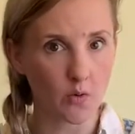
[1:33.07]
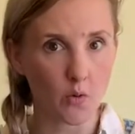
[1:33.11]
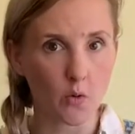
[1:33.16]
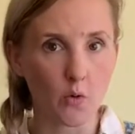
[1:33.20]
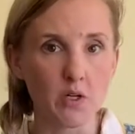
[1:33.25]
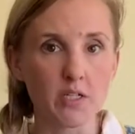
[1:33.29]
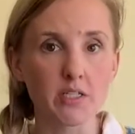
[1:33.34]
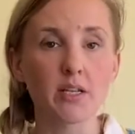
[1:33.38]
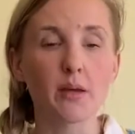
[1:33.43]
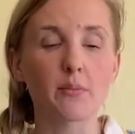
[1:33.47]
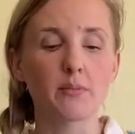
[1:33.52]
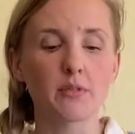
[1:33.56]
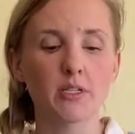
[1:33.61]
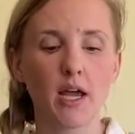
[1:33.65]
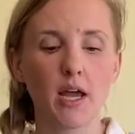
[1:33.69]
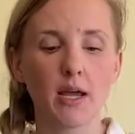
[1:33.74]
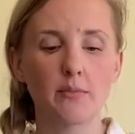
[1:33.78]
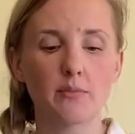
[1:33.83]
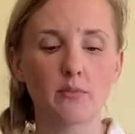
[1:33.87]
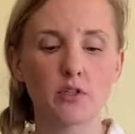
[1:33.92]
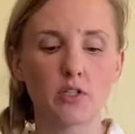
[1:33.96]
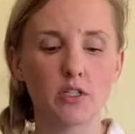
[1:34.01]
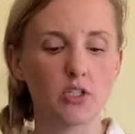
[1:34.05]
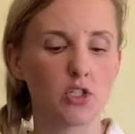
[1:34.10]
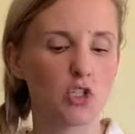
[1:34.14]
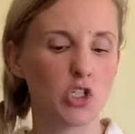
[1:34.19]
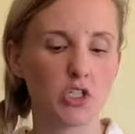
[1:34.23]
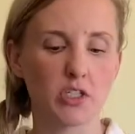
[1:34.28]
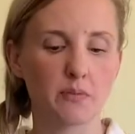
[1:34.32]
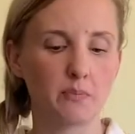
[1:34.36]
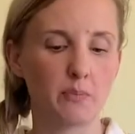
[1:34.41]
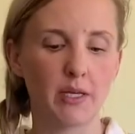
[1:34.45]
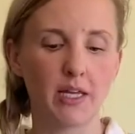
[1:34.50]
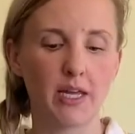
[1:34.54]
or sometimes
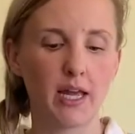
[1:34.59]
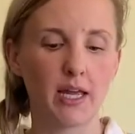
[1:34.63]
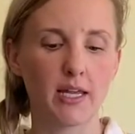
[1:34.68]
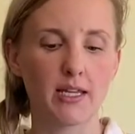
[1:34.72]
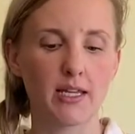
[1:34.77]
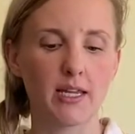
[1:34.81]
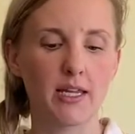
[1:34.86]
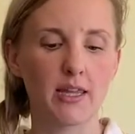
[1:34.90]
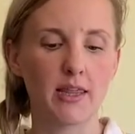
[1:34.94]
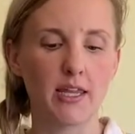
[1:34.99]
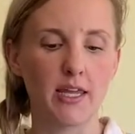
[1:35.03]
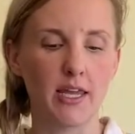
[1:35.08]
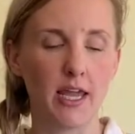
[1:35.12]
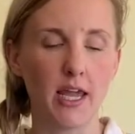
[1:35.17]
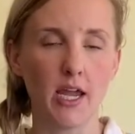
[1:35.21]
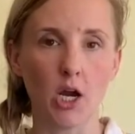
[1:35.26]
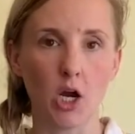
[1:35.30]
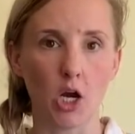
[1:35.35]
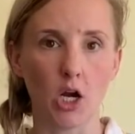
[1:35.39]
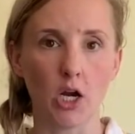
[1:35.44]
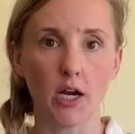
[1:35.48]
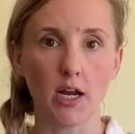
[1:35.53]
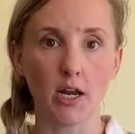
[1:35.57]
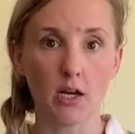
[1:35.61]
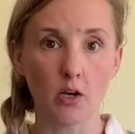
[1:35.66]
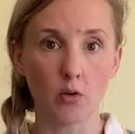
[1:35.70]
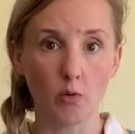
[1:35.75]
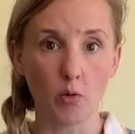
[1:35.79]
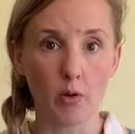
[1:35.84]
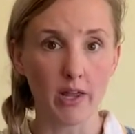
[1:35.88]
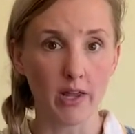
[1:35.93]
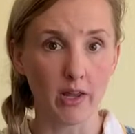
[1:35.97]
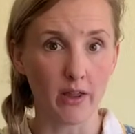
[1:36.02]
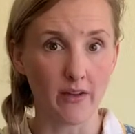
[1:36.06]
just because in the air, it
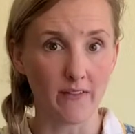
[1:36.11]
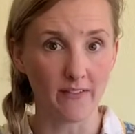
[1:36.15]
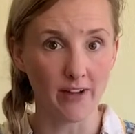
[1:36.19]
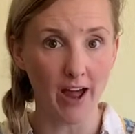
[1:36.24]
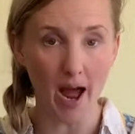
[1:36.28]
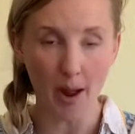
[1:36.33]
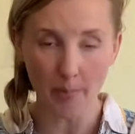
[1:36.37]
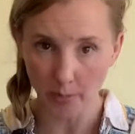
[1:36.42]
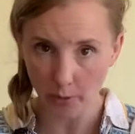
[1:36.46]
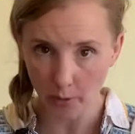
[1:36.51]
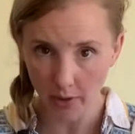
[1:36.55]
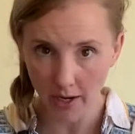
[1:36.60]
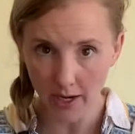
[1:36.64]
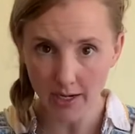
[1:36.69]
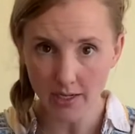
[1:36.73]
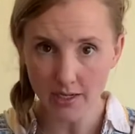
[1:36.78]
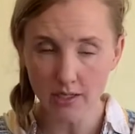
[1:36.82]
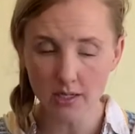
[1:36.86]
will evaporate